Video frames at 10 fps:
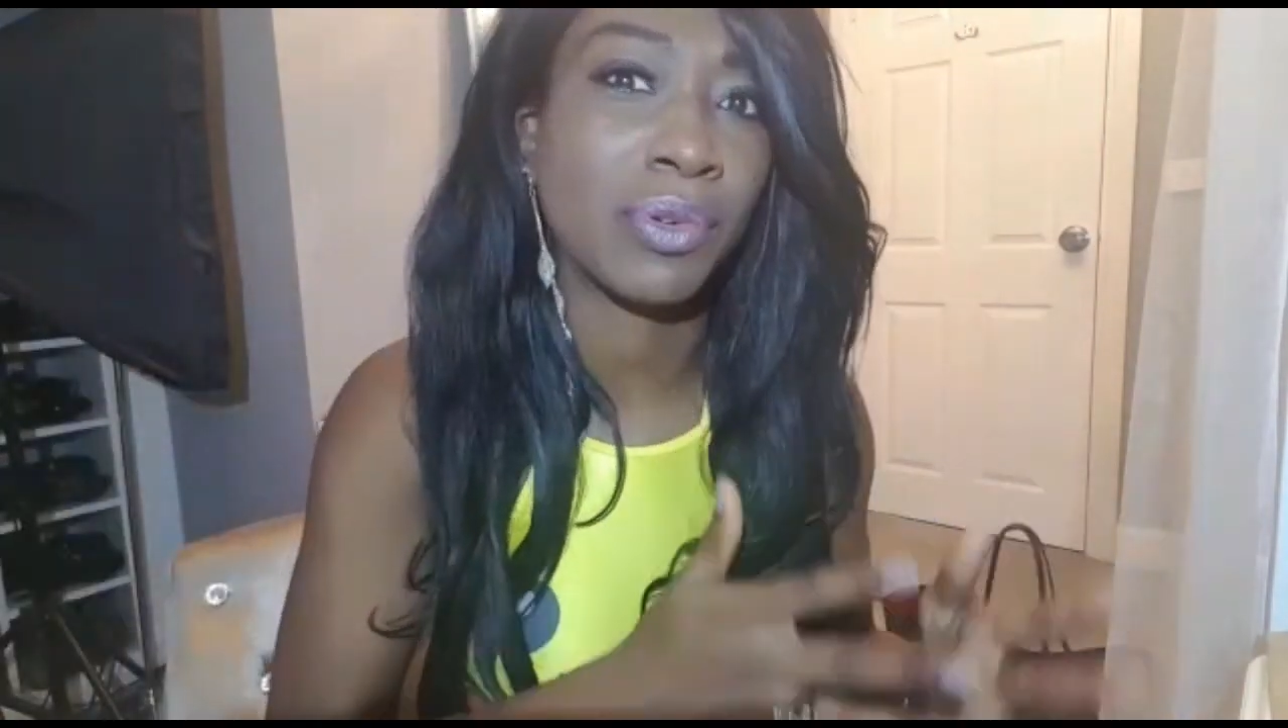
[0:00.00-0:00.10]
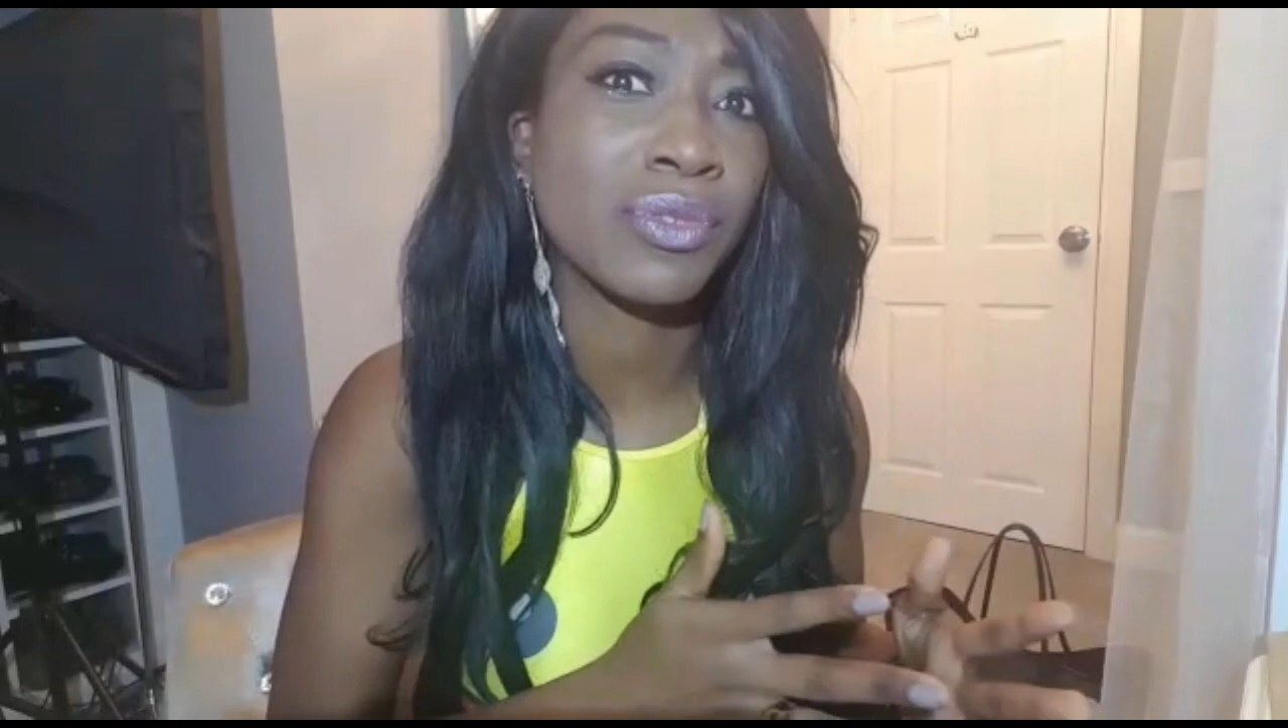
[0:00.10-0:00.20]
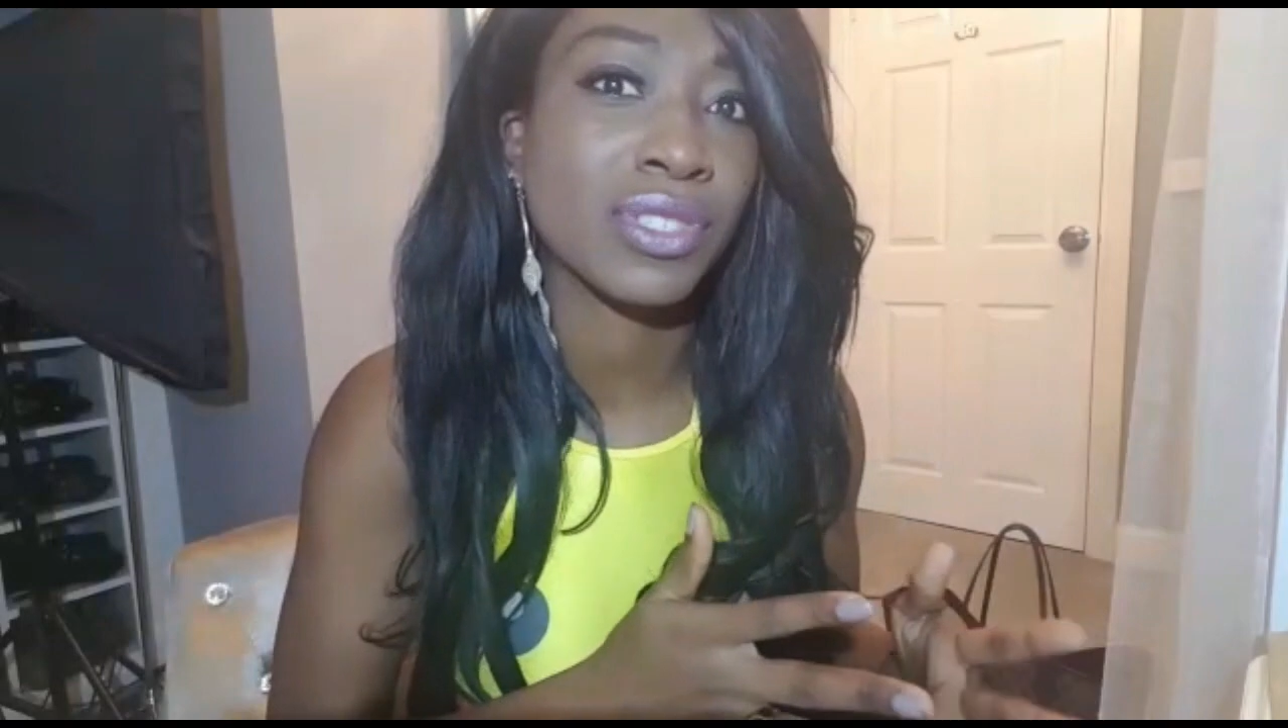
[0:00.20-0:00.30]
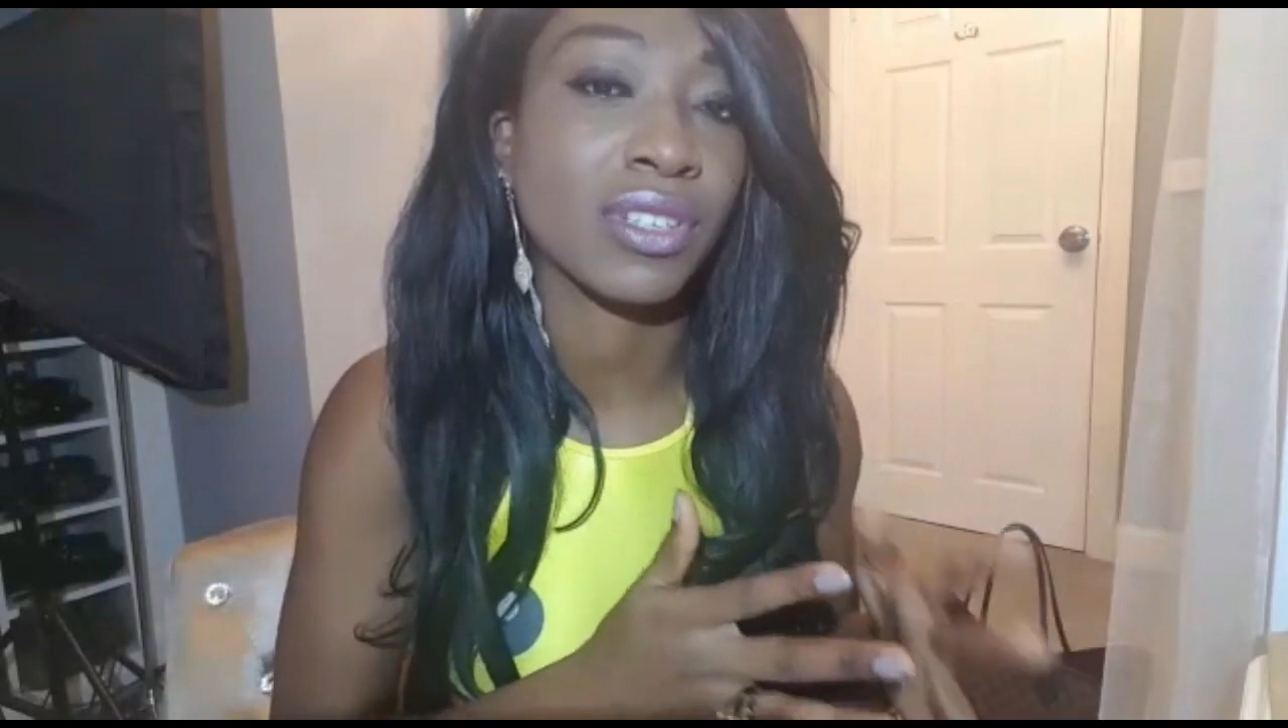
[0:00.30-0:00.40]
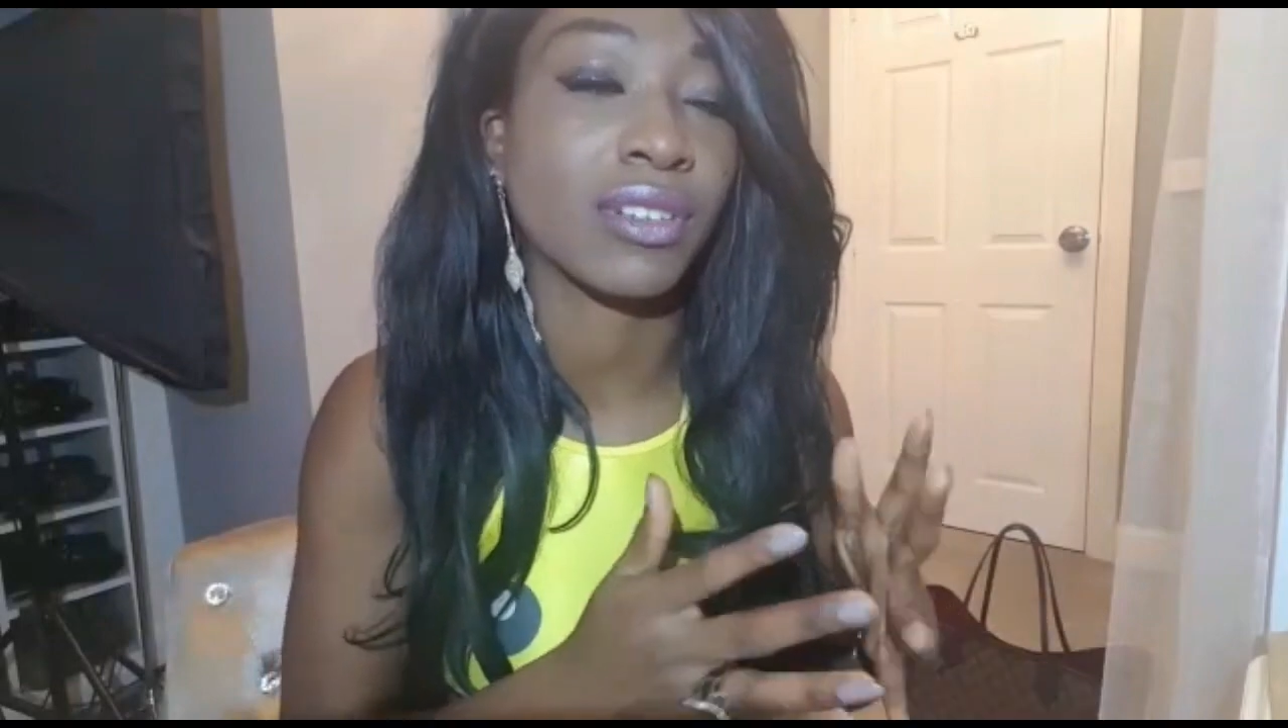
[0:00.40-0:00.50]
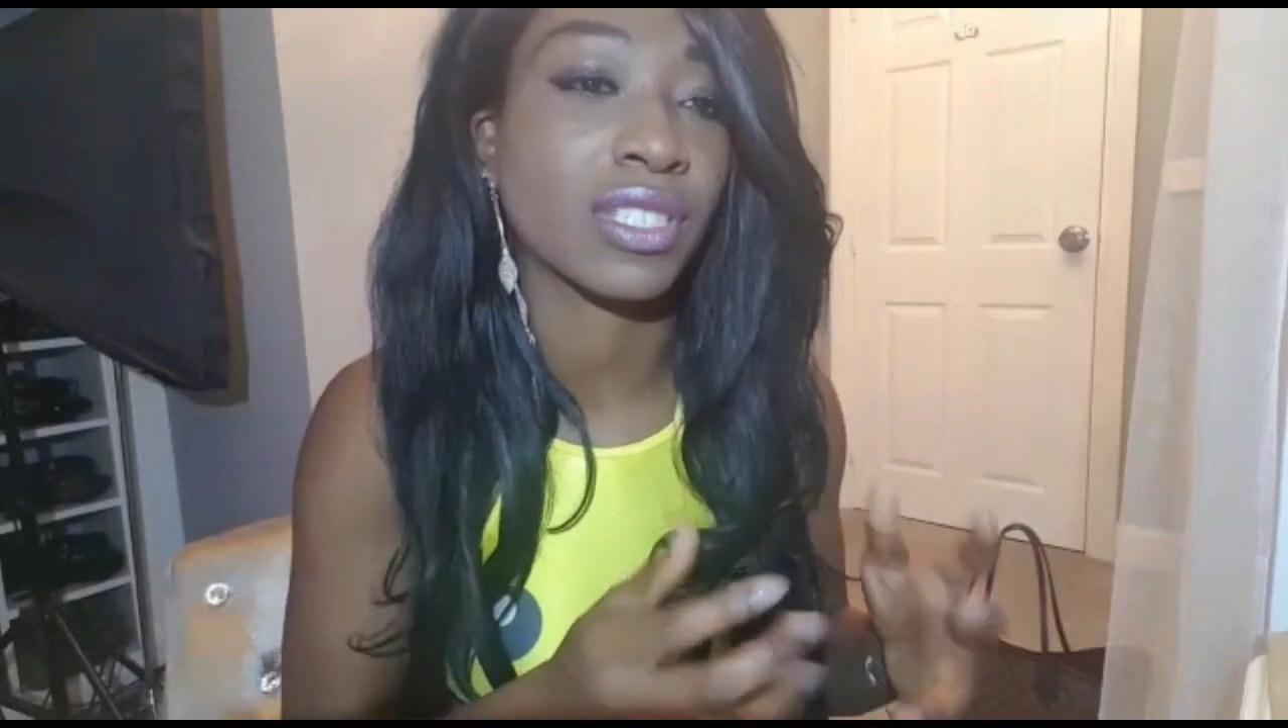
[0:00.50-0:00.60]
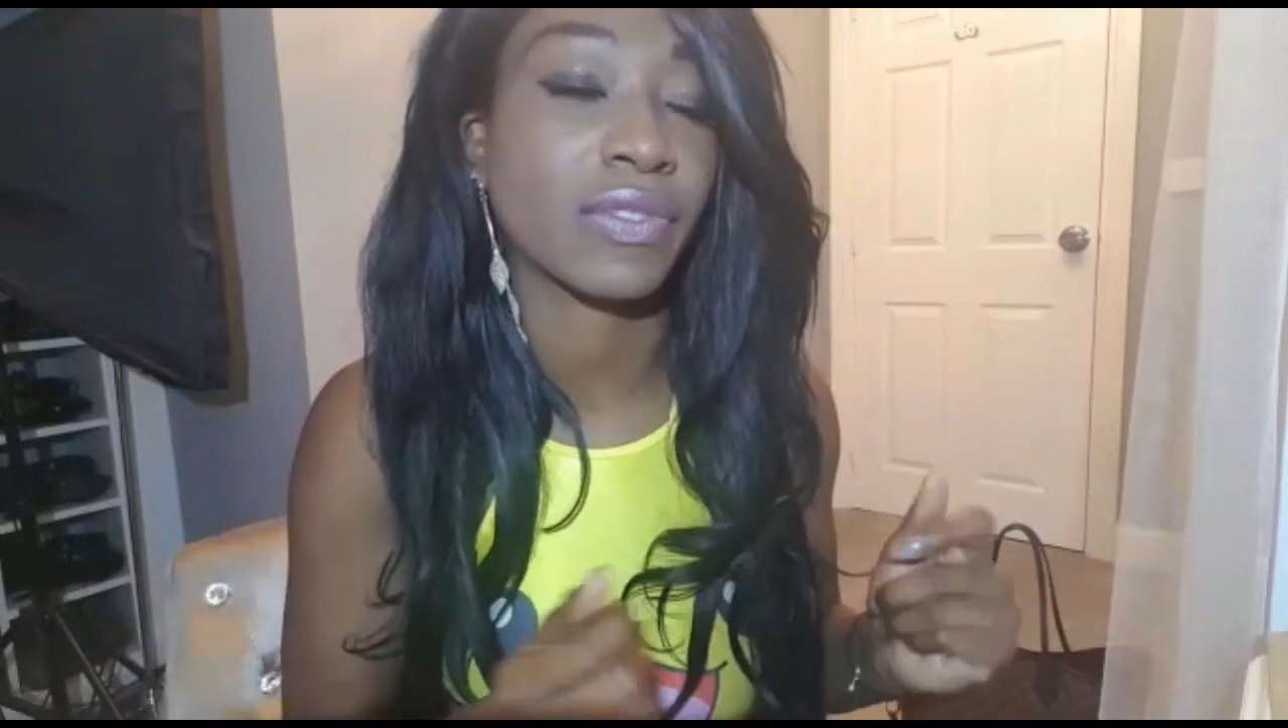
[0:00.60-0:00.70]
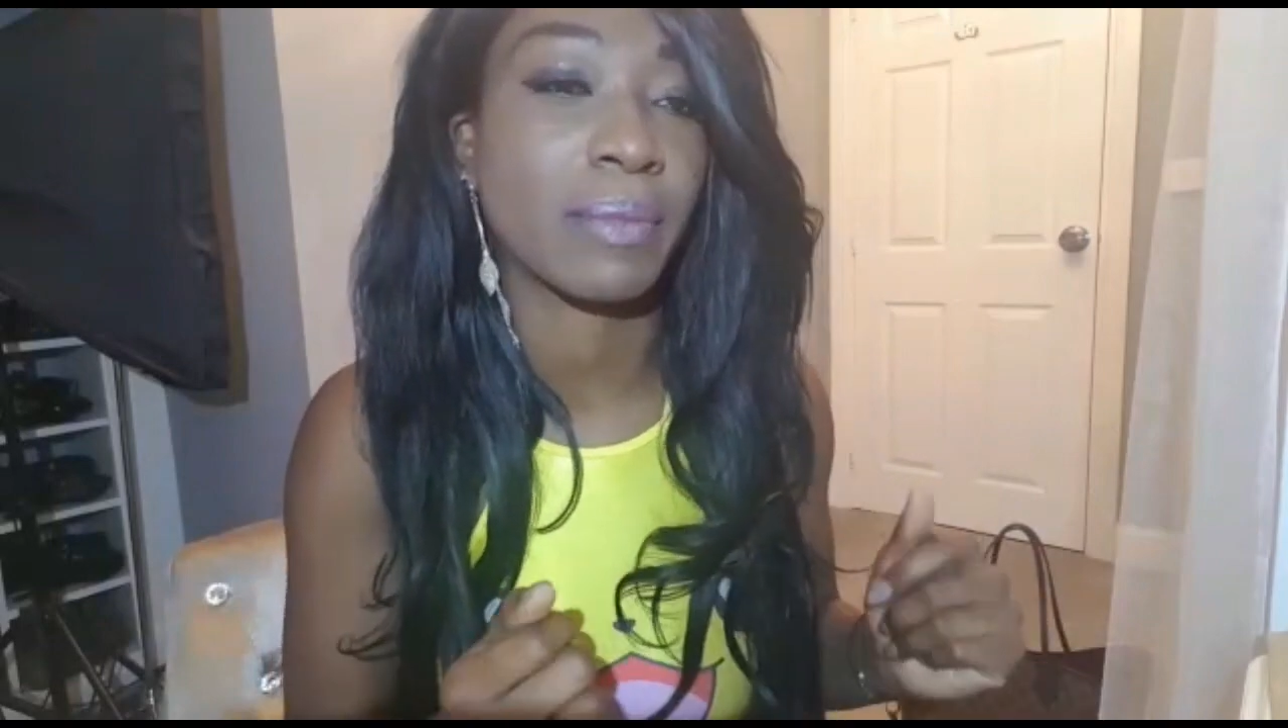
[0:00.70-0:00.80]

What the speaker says: poor songs